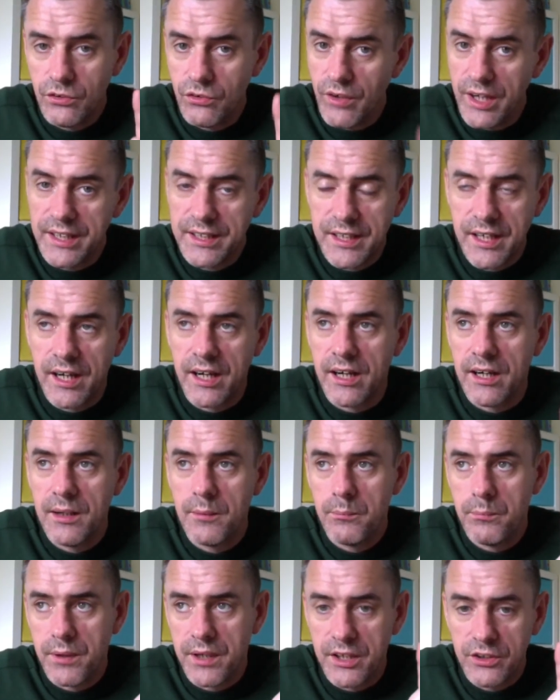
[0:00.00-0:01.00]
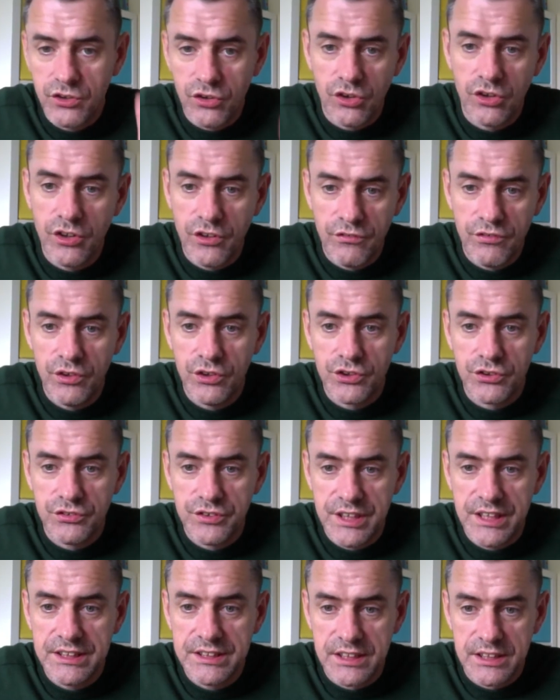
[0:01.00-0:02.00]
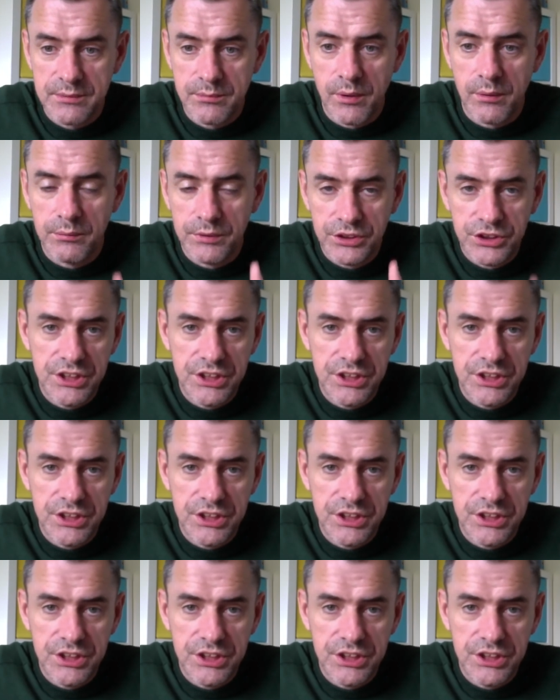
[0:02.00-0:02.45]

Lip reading: great car, but I don't know the future of diesel at the moment.